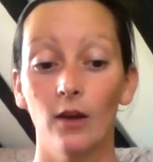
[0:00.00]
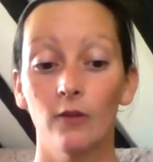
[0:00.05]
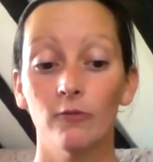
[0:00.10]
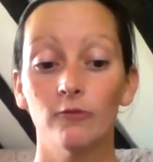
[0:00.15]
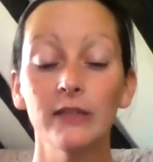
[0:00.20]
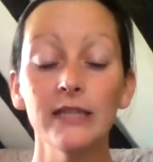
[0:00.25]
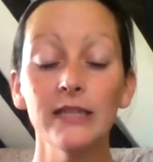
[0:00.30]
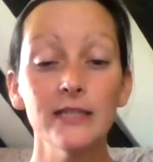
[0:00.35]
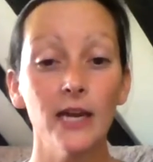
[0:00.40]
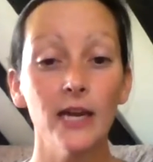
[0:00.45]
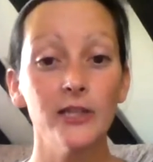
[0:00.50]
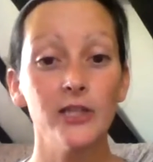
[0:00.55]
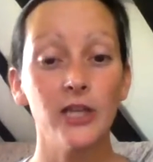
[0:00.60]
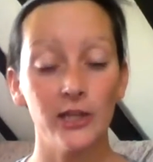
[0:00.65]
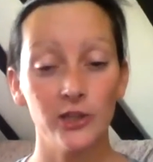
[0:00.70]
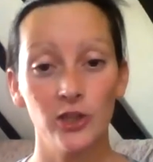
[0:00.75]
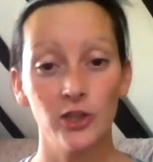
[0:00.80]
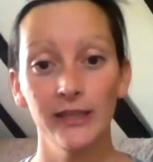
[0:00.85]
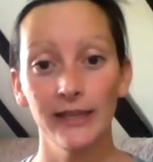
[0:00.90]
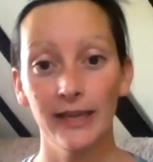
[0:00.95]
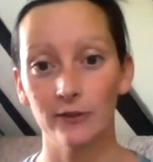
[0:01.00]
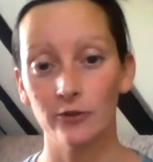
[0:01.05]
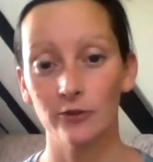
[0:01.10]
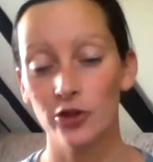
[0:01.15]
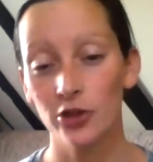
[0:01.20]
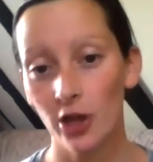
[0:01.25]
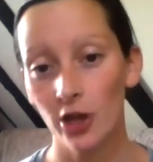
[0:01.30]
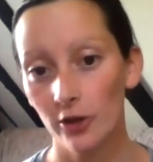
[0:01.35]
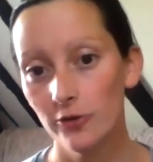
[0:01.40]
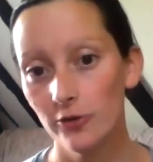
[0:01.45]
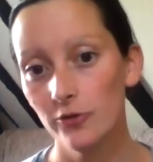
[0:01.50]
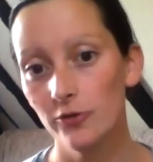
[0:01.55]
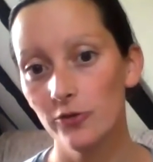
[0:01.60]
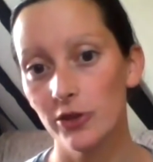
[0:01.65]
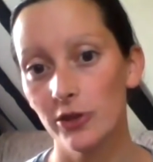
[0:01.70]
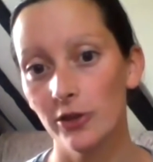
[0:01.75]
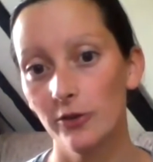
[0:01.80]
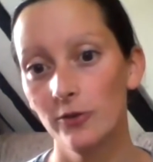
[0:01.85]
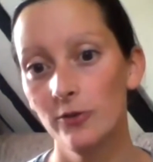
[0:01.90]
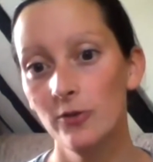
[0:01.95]
Research actually now shows
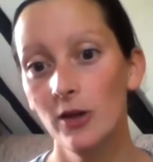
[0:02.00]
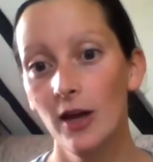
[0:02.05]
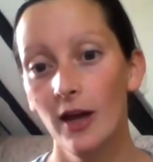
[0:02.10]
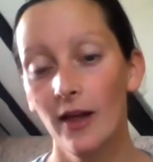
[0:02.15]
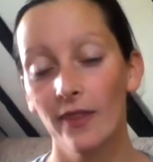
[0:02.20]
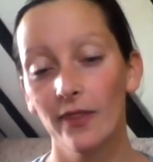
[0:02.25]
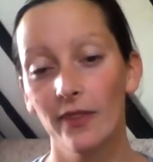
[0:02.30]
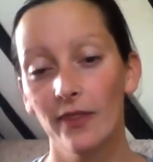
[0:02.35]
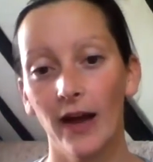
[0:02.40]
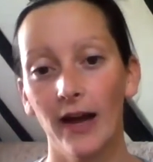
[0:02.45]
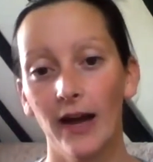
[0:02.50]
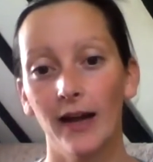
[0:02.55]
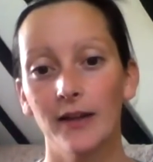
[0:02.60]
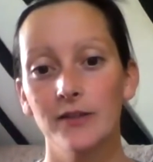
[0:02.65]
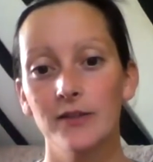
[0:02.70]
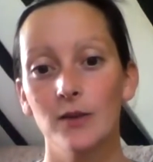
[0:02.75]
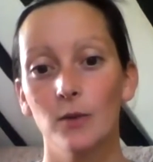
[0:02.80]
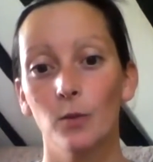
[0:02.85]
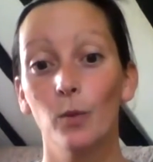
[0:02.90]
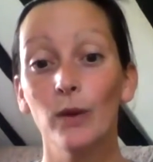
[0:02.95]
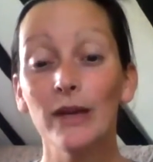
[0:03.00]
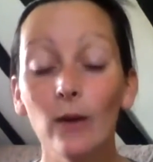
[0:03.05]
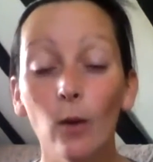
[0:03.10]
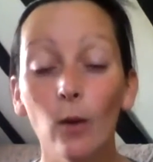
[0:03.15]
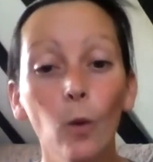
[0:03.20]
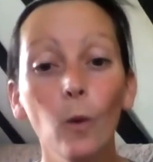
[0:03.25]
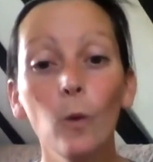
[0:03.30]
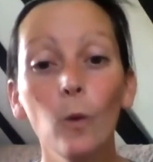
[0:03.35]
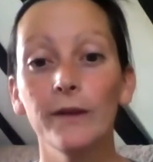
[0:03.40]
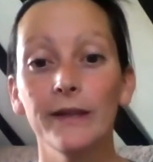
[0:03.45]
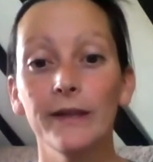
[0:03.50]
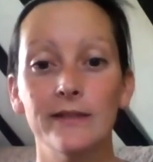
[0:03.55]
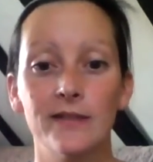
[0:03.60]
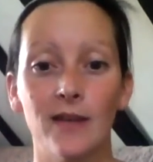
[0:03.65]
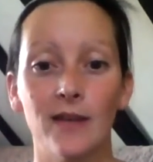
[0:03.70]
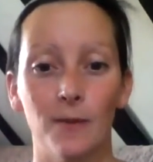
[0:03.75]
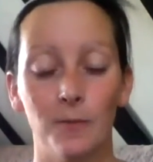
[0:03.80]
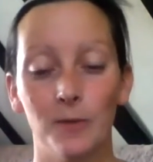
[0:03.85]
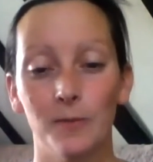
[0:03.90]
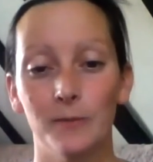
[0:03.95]
you that we all need
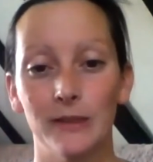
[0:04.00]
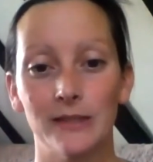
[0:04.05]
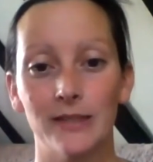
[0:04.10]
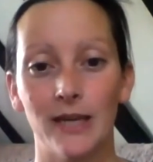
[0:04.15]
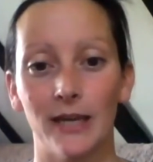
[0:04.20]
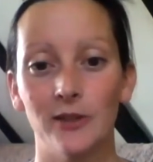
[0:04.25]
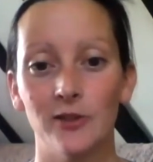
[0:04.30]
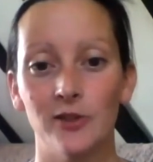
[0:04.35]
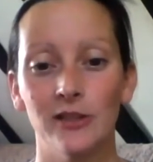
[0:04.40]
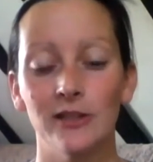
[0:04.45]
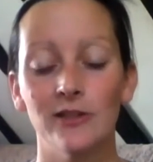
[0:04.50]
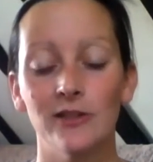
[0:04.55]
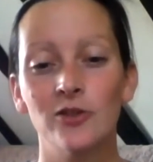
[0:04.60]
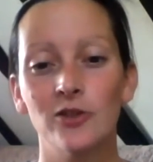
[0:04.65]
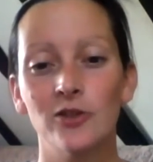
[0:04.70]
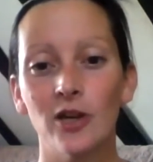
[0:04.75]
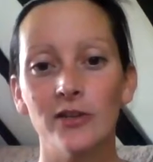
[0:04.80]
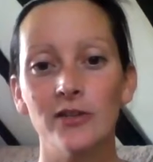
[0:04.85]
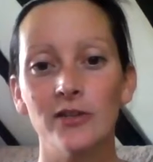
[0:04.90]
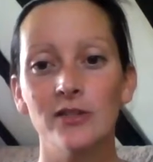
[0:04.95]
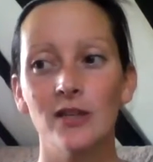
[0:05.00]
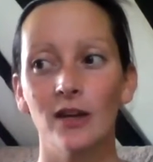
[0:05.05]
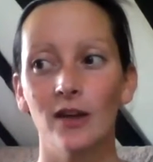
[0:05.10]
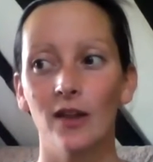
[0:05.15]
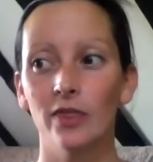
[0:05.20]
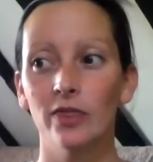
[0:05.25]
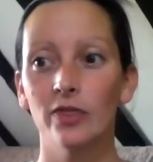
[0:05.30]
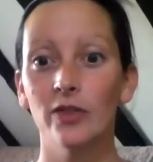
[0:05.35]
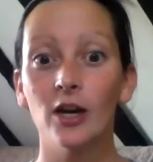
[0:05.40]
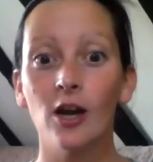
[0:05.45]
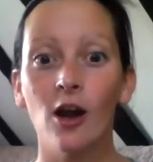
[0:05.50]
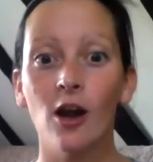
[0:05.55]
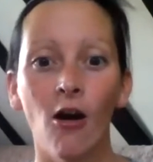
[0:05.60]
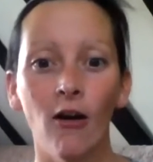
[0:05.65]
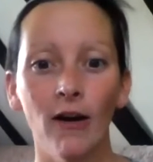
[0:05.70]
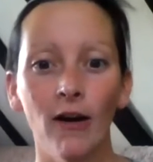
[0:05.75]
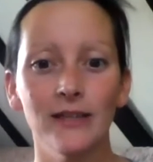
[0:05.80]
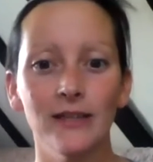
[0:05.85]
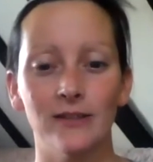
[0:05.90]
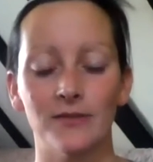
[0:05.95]
supplementation. It's just the
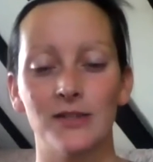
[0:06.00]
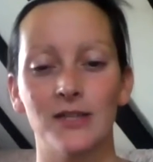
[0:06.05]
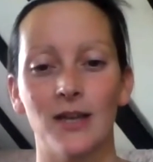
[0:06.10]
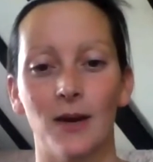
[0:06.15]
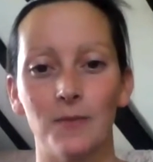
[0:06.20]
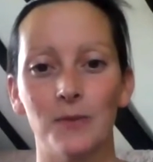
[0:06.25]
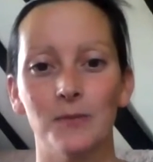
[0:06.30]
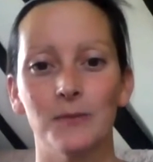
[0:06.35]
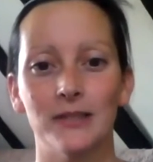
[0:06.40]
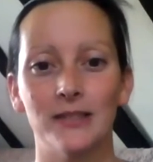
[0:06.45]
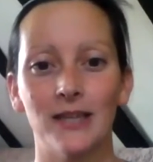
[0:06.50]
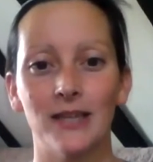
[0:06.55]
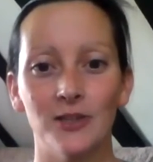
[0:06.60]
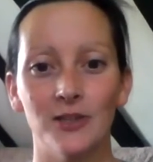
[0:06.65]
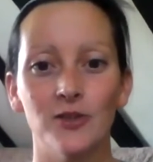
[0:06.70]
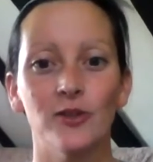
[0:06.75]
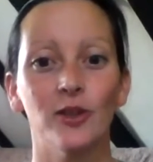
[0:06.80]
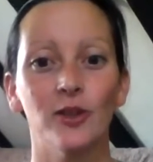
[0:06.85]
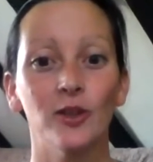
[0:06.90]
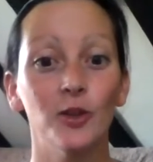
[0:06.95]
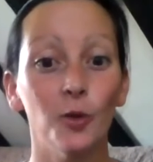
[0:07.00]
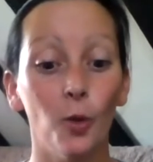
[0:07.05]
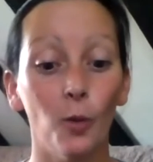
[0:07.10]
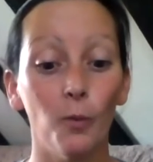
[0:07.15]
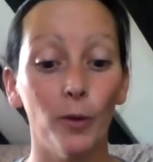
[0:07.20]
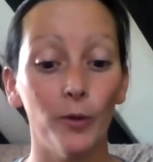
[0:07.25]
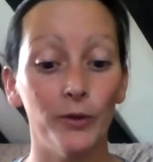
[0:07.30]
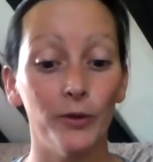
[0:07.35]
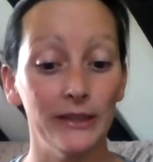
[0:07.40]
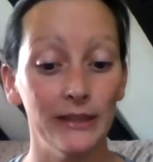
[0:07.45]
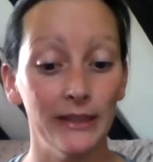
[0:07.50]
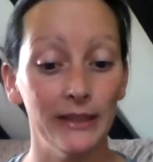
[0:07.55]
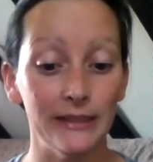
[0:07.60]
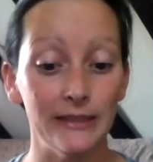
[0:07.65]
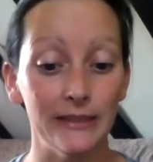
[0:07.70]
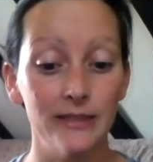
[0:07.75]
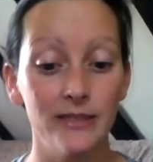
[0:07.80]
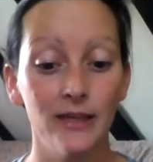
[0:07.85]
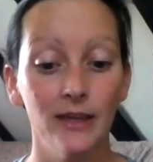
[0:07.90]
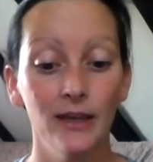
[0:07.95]
kind of supplementation that your body
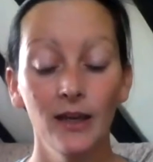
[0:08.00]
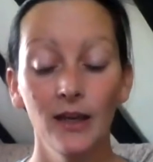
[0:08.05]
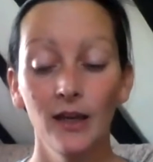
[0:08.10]
needs.